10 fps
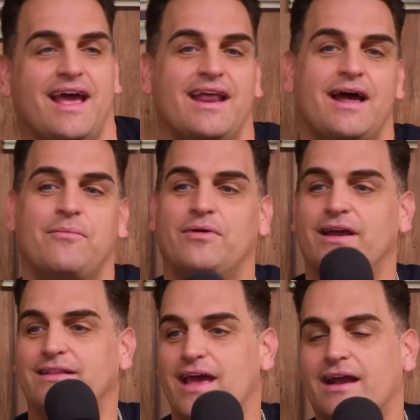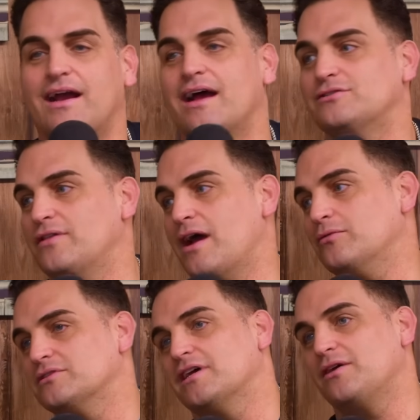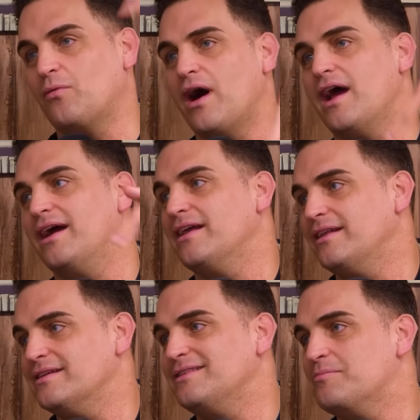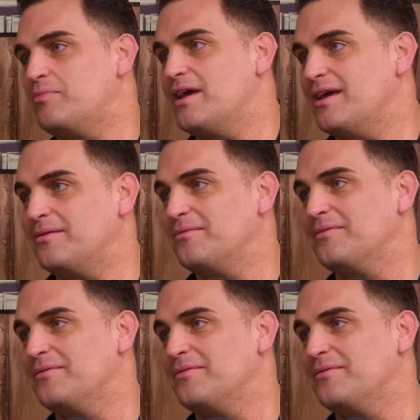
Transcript: And I'm like, that guy. So that was why I did the bit